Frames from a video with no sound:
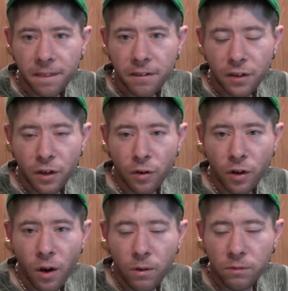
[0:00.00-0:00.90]

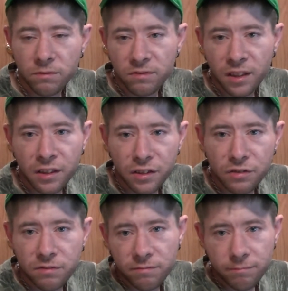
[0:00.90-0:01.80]
Go in the,
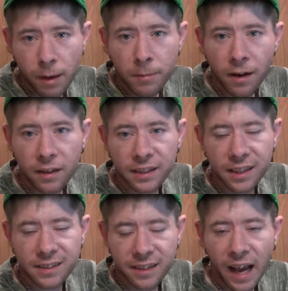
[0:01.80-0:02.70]
maybe not the
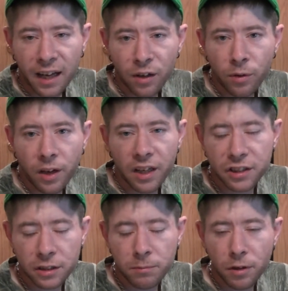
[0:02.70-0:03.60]
exact
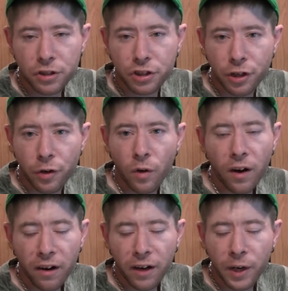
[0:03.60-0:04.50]
location, but general
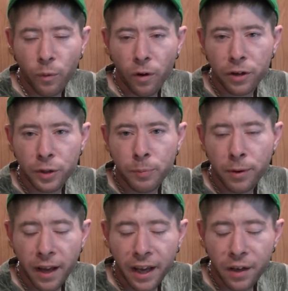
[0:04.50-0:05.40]
area where you
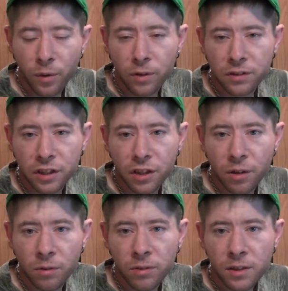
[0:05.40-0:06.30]
plan
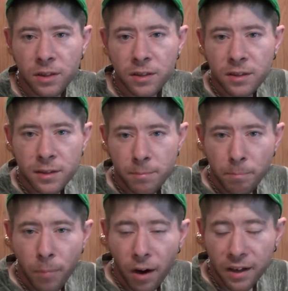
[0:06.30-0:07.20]
on,
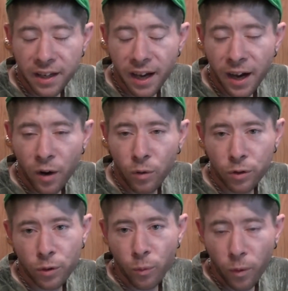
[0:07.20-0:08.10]
bugging out
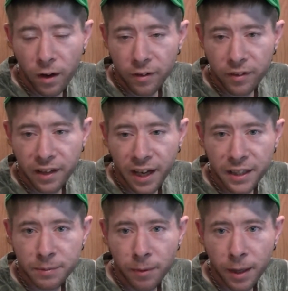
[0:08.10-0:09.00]
or whatever the
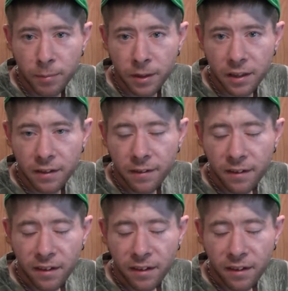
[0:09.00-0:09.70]
case may be.